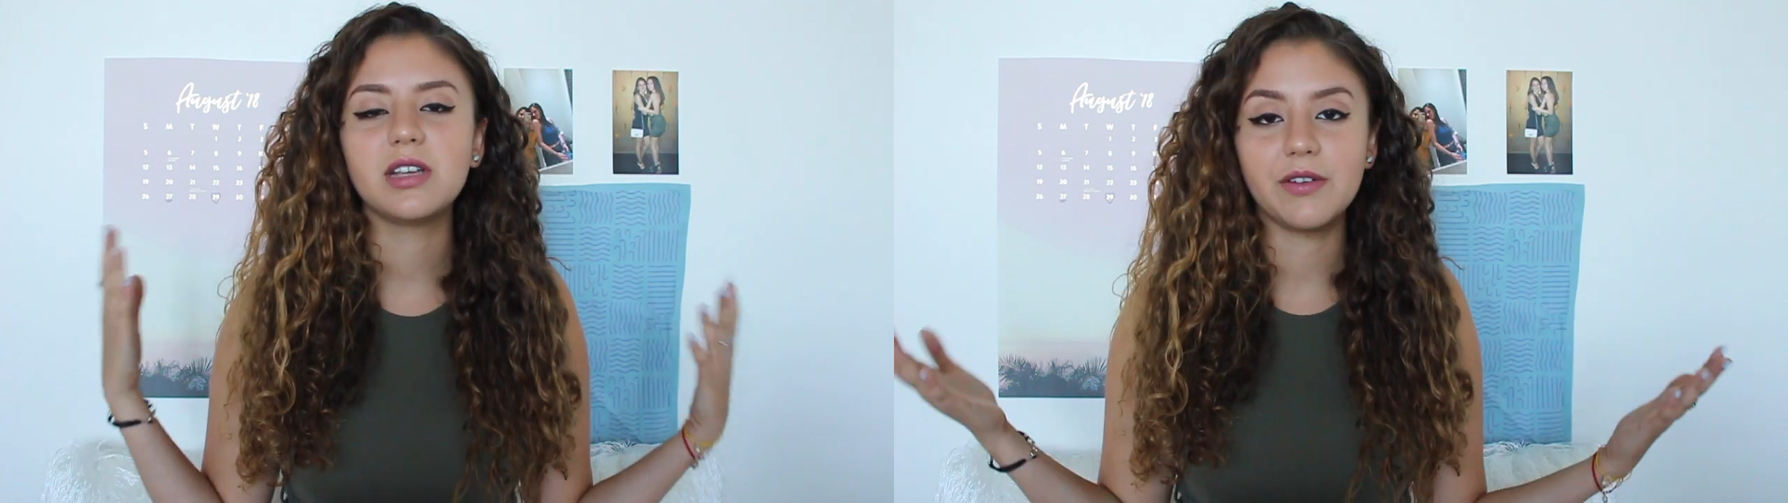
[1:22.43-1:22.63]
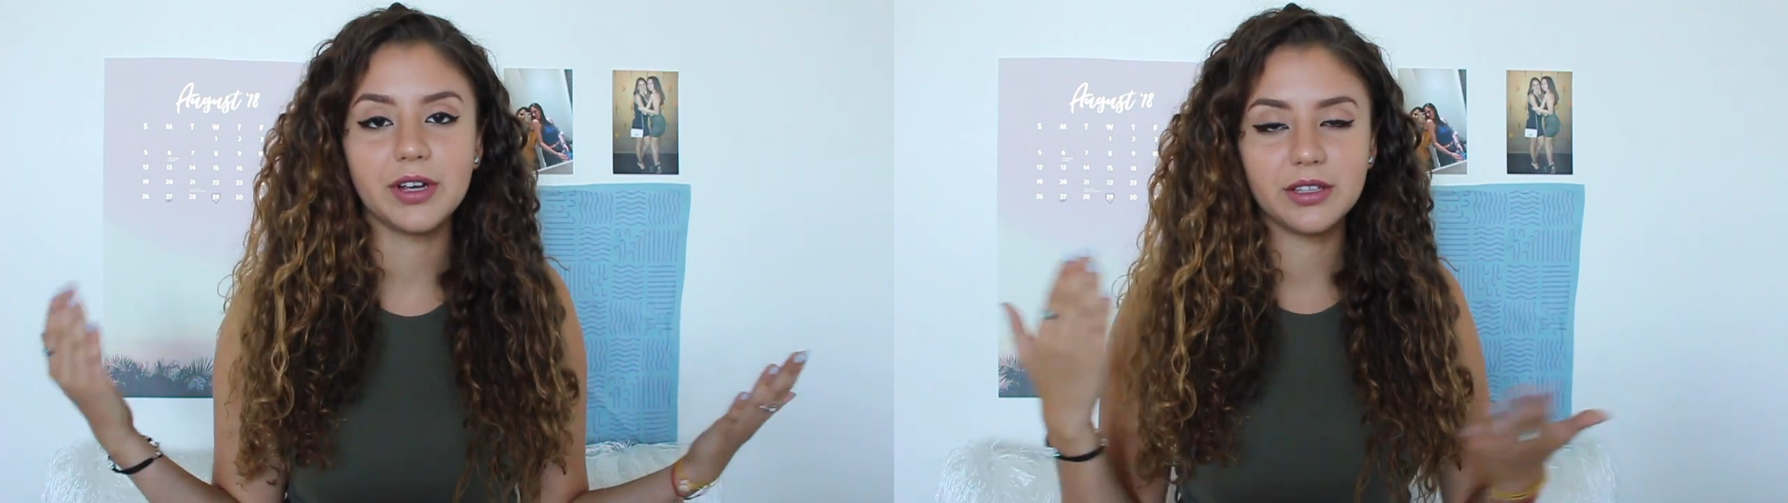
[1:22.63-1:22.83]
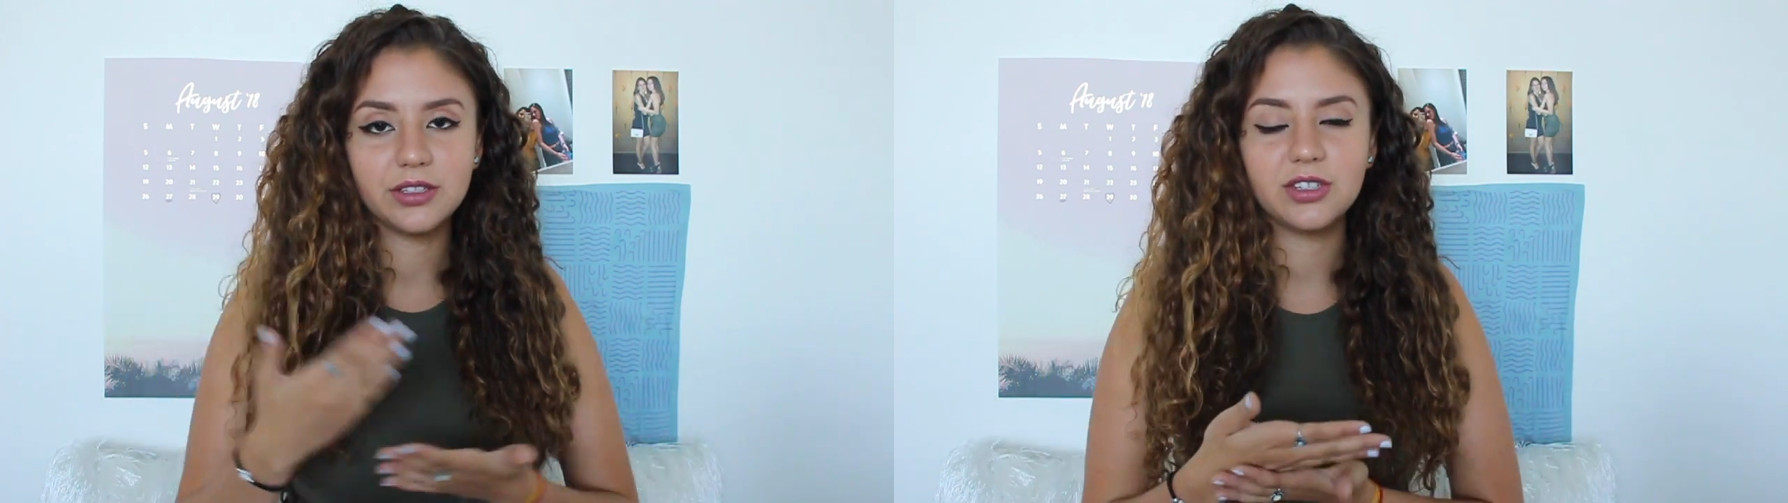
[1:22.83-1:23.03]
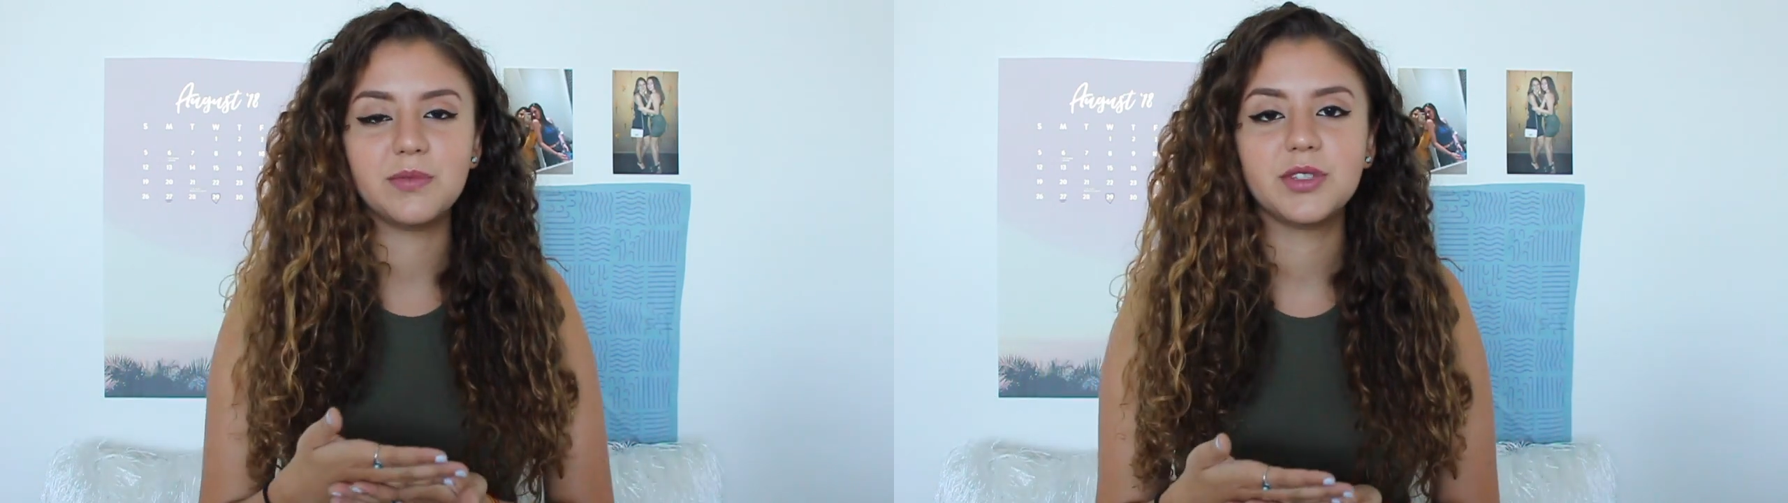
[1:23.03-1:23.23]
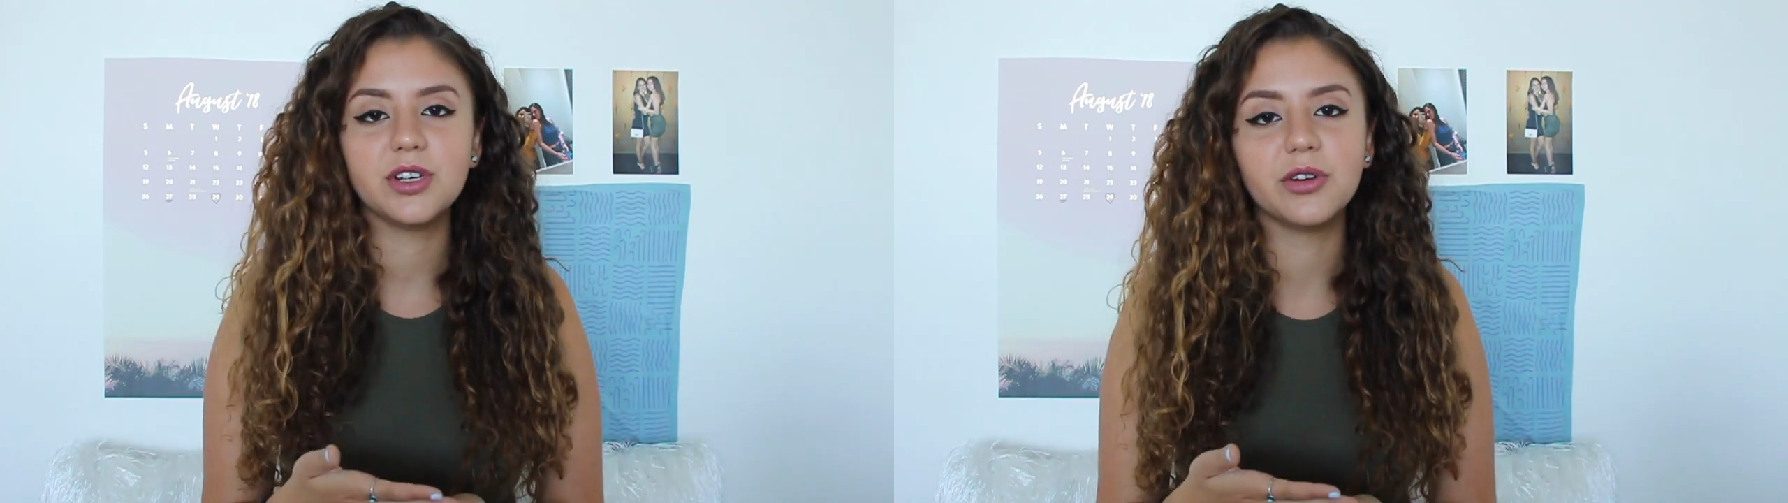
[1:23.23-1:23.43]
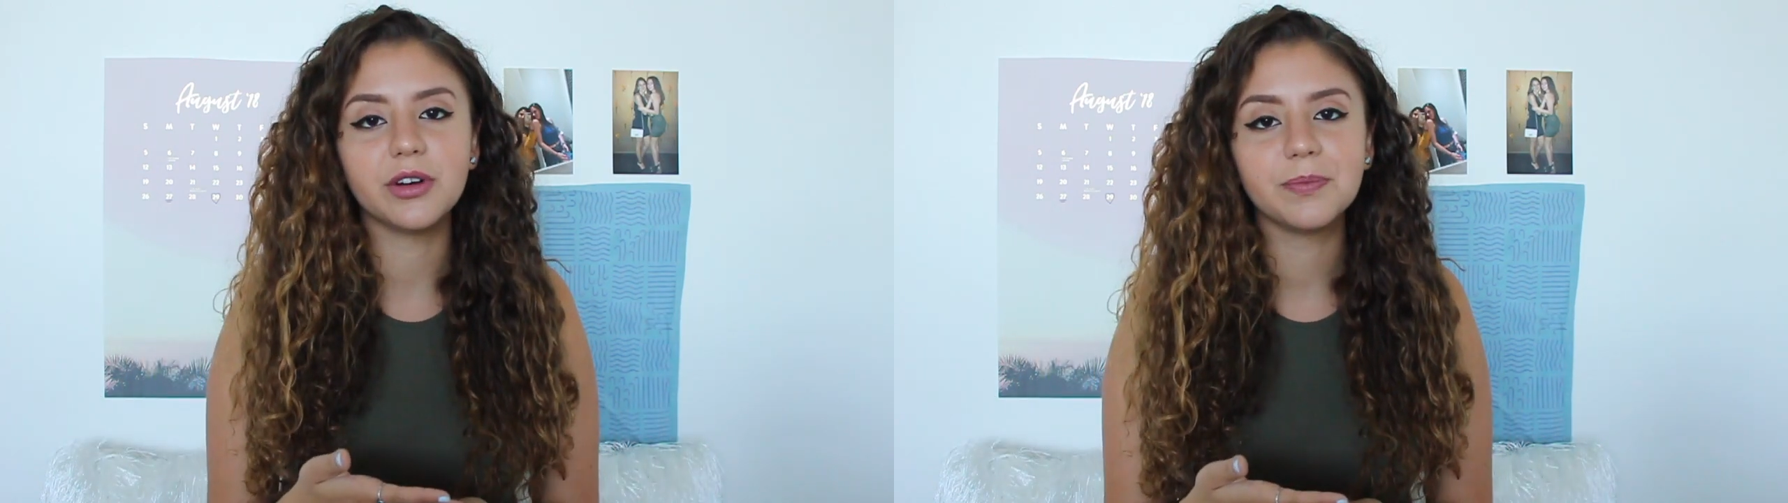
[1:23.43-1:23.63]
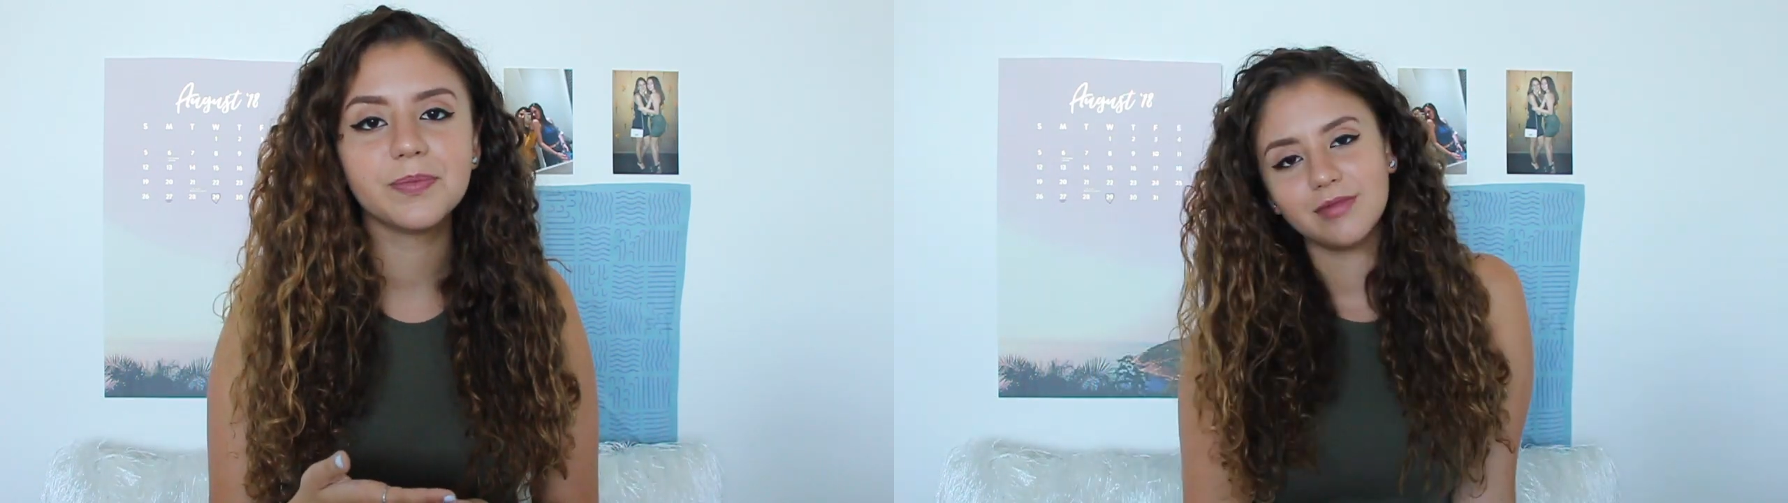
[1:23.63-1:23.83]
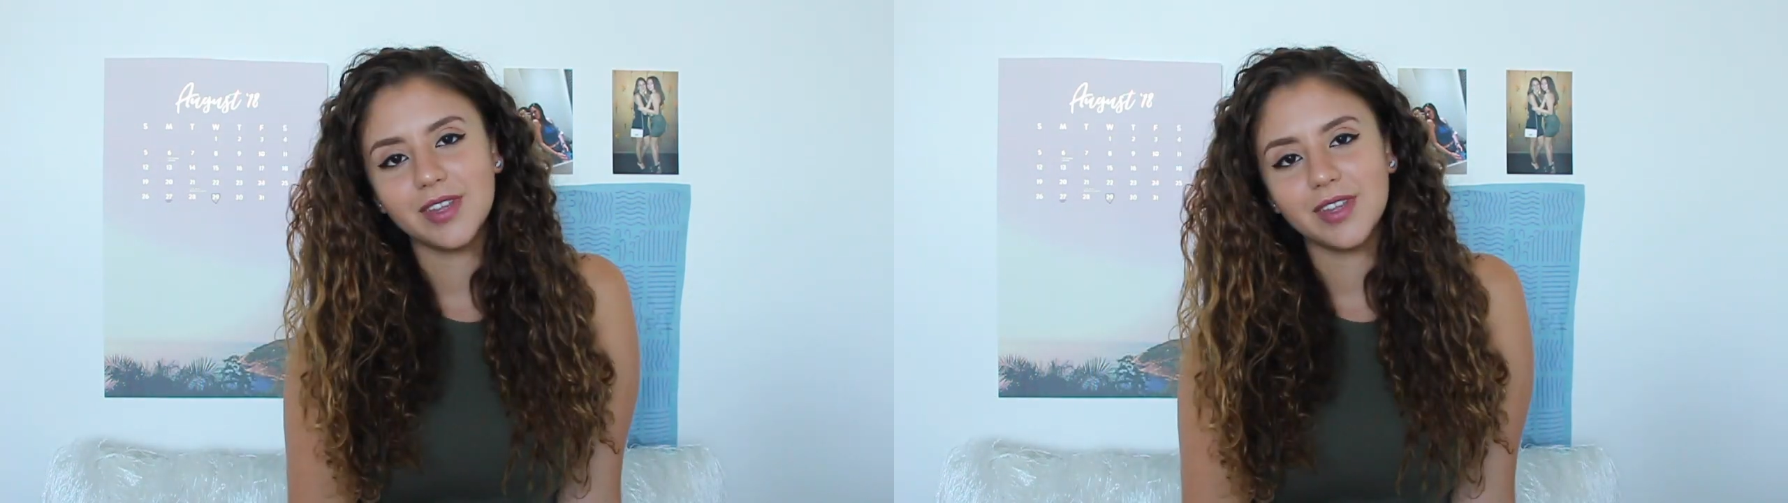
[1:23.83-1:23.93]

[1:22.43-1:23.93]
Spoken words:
directly shipped to your dorm.